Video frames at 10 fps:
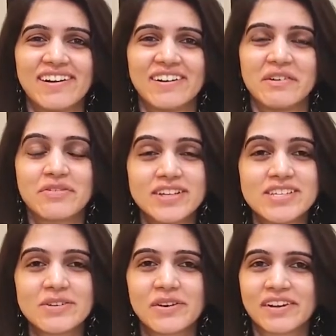of
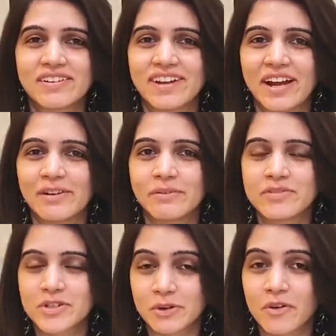this you can kind of
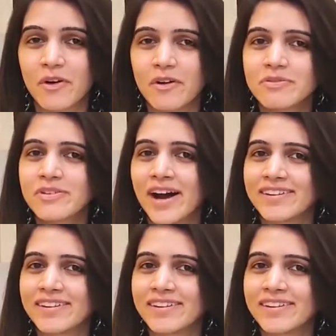show off